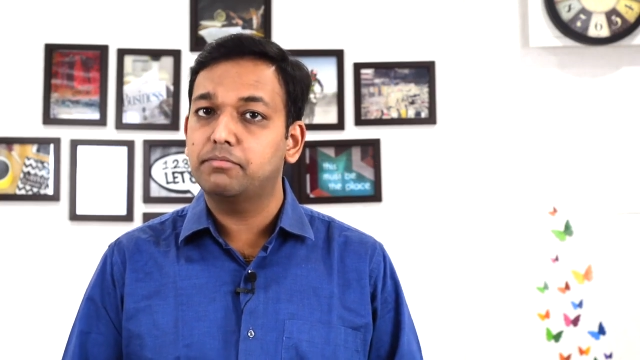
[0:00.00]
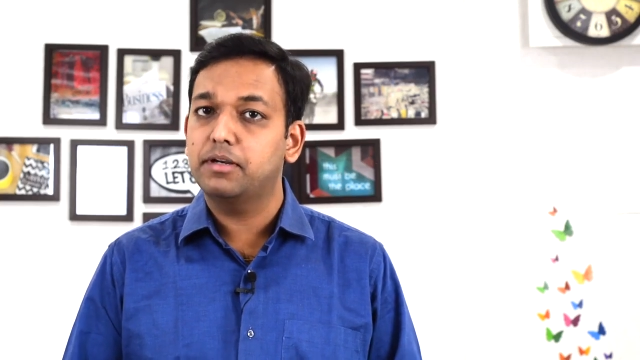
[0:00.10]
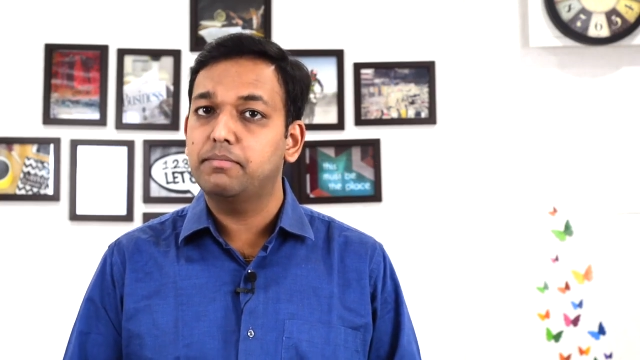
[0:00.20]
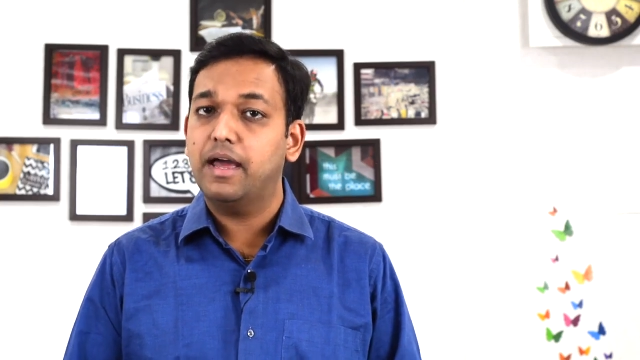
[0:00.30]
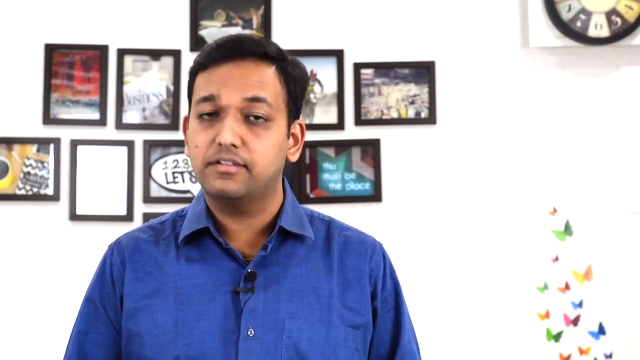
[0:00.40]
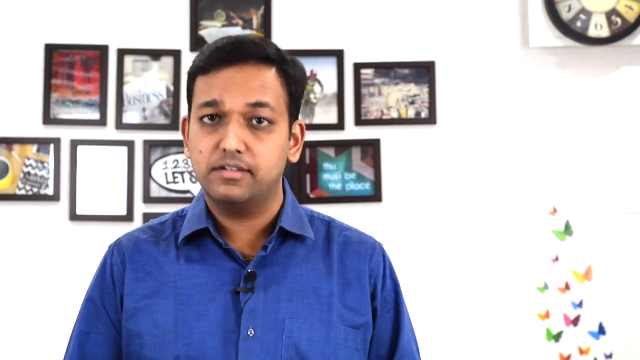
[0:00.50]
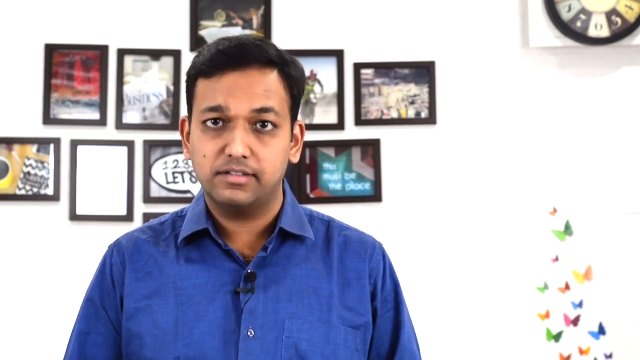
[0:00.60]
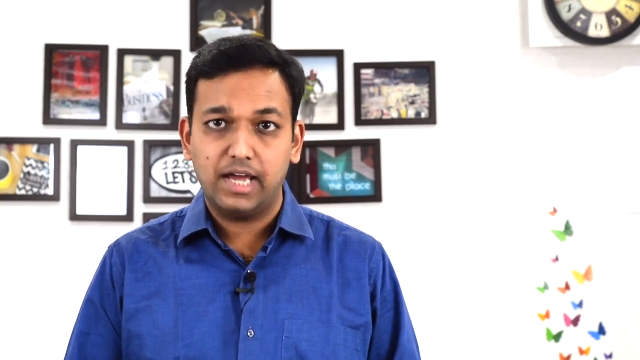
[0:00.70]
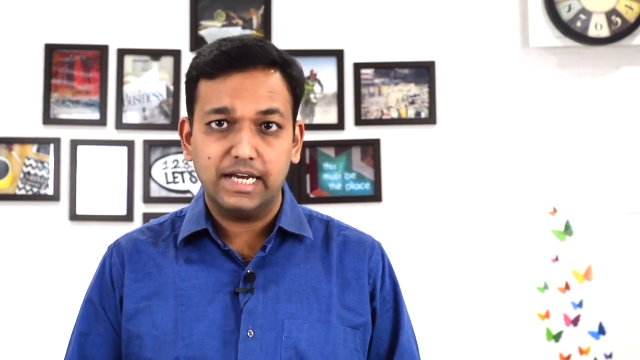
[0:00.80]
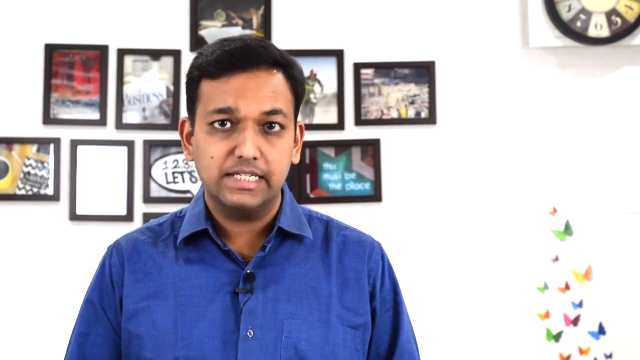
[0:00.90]
Prep has
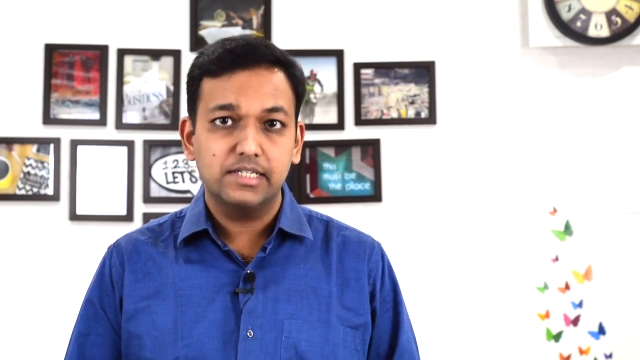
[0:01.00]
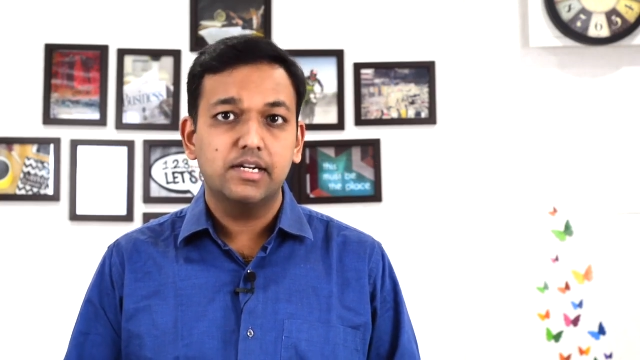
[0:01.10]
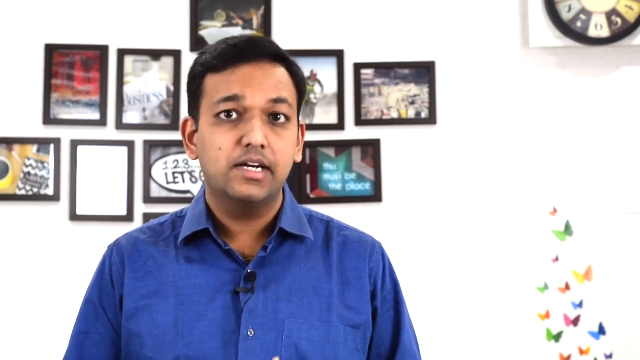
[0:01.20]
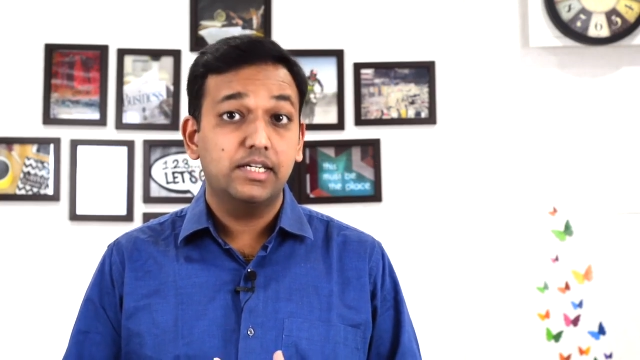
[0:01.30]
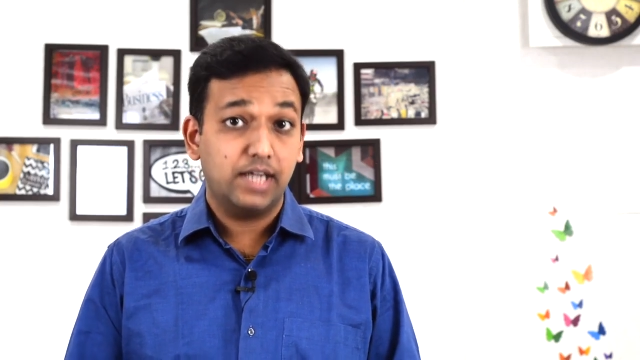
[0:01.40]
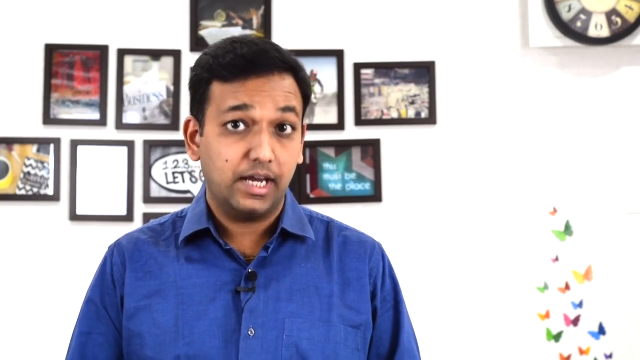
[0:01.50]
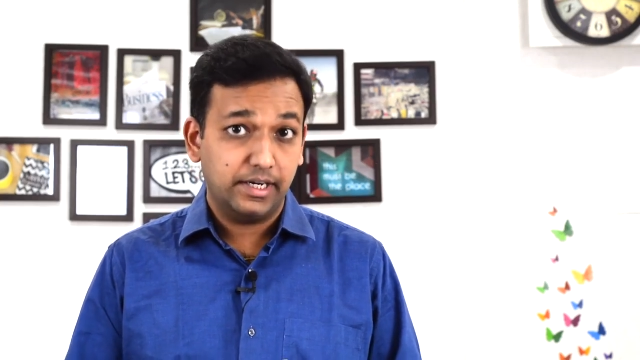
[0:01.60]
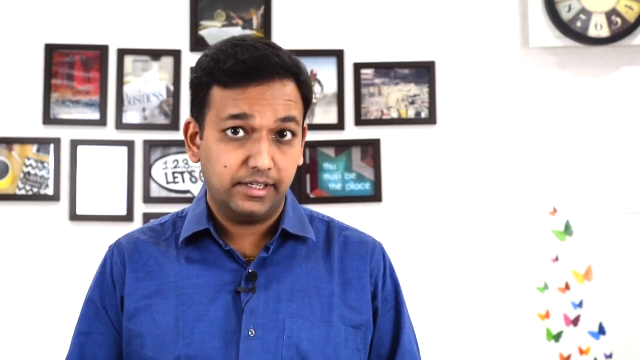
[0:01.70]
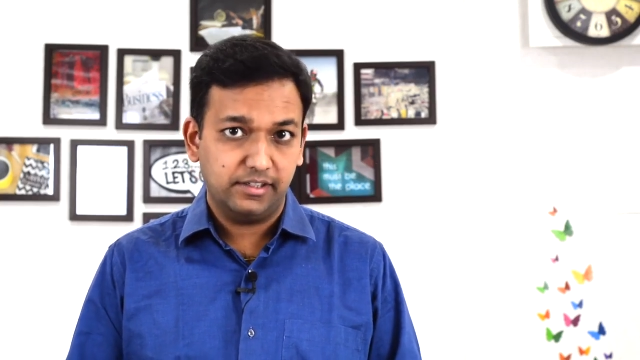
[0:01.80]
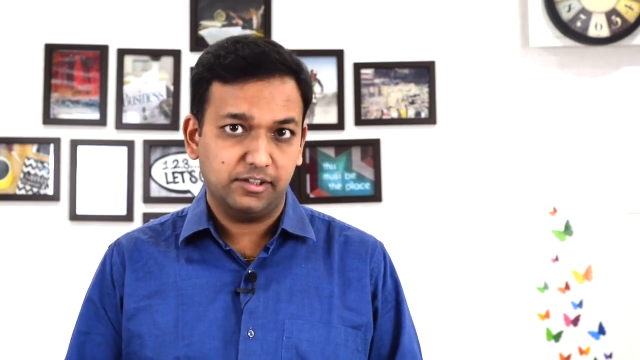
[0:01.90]
designed
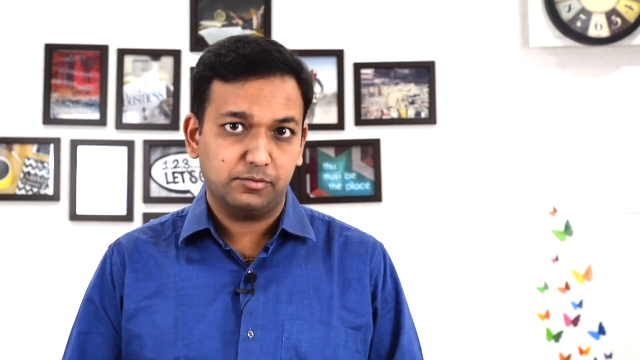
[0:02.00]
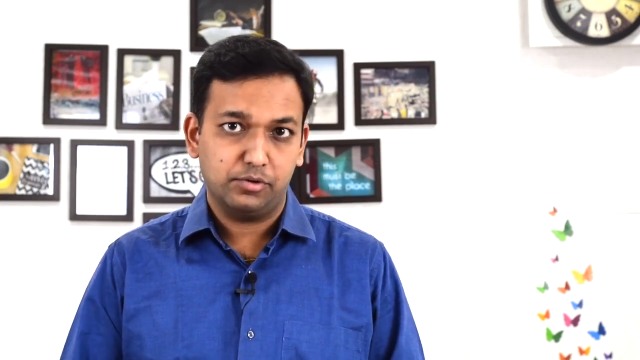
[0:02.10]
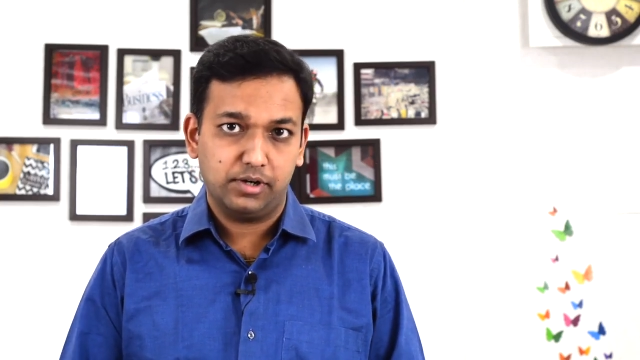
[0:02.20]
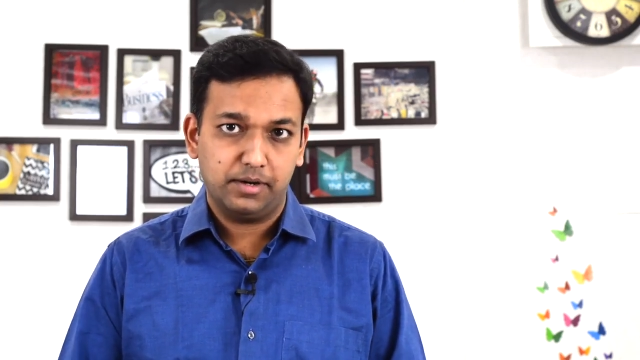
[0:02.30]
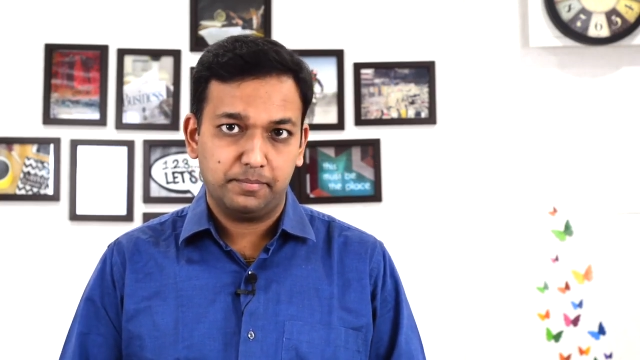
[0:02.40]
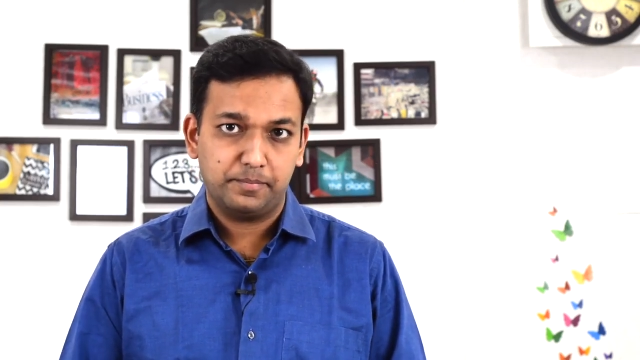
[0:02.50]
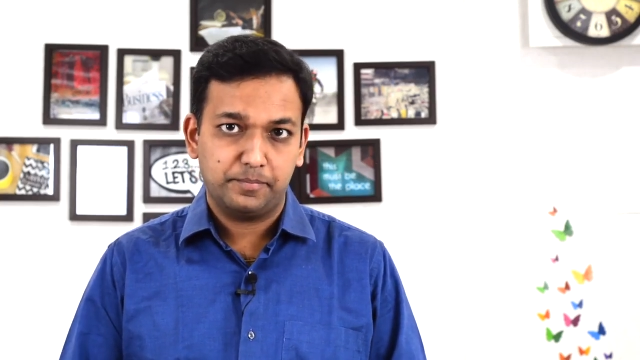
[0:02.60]
Target TCS program.